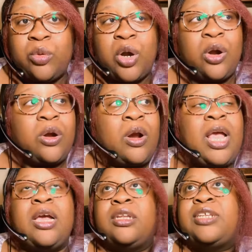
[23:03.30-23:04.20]
her,
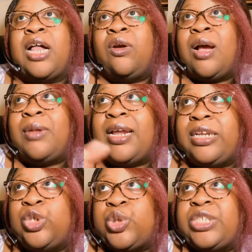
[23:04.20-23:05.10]
tell her I'm not
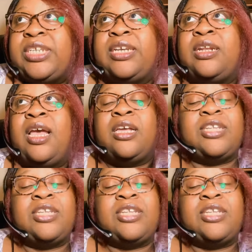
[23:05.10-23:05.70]
interested,